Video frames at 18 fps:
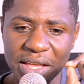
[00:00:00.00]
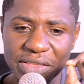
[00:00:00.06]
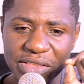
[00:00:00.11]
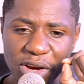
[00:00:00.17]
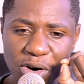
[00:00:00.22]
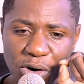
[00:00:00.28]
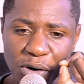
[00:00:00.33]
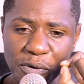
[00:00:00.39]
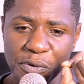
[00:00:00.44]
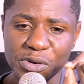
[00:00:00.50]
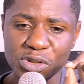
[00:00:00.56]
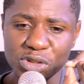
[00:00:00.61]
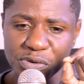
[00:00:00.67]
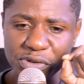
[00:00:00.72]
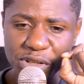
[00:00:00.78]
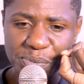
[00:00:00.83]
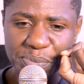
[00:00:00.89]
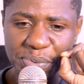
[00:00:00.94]
The office
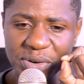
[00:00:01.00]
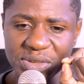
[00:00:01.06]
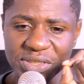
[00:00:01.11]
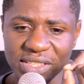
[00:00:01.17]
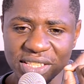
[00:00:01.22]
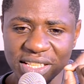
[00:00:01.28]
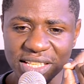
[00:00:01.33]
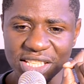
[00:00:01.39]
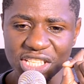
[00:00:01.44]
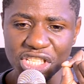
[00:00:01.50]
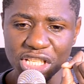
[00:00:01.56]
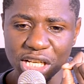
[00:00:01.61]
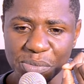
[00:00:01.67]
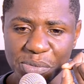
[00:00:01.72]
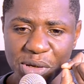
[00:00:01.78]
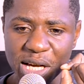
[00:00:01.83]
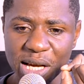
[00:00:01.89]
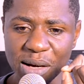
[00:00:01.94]
of the President
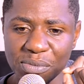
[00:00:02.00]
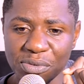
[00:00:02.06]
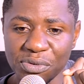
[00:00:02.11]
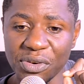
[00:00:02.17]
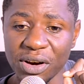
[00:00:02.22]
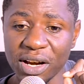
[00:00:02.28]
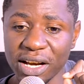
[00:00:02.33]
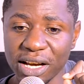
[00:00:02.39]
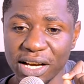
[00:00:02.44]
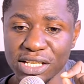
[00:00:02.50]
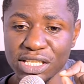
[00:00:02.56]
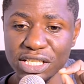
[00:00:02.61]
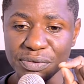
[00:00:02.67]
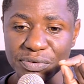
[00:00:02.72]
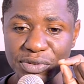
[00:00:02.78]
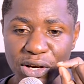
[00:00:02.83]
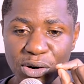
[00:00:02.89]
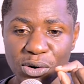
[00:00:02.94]
shall become
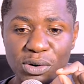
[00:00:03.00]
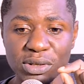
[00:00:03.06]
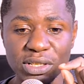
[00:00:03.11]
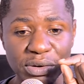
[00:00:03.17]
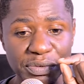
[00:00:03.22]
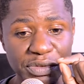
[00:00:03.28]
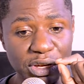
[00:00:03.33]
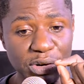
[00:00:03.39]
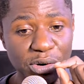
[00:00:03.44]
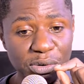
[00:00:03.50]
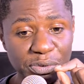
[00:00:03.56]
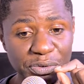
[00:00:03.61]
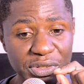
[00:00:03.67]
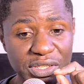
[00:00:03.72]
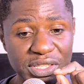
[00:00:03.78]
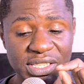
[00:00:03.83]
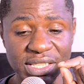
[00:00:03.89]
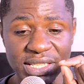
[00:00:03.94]
vacant if the holder of the
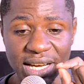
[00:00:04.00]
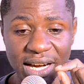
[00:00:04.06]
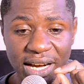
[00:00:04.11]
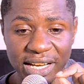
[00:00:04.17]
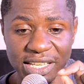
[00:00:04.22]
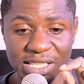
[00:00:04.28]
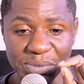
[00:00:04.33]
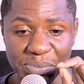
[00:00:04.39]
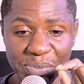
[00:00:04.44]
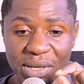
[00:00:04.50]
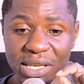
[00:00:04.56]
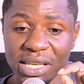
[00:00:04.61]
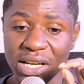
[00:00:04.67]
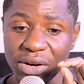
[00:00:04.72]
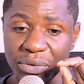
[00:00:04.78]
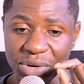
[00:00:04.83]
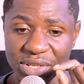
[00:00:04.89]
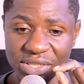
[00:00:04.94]
office dies,
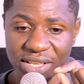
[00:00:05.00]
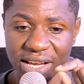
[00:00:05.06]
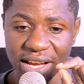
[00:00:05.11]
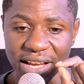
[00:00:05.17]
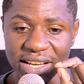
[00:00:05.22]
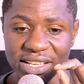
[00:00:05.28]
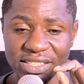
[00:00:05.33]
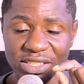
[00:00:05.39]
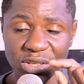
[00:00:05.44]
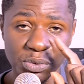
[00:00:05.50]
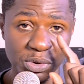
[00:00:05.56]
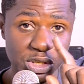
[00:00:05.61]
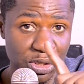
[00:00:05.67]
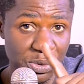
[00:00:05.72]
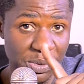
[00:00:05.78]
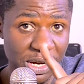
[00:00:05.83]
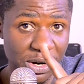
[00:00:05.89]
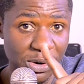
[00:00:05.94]
B, resigns,
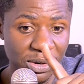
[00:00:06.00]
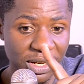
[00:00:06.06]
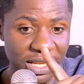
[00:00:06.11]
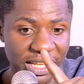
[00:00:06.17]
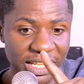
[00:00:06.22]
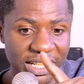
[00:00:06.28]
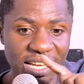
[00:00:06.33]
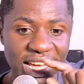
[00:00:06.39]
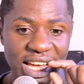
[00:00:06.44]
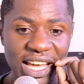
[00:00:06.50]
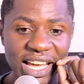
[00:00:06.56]
which we are all in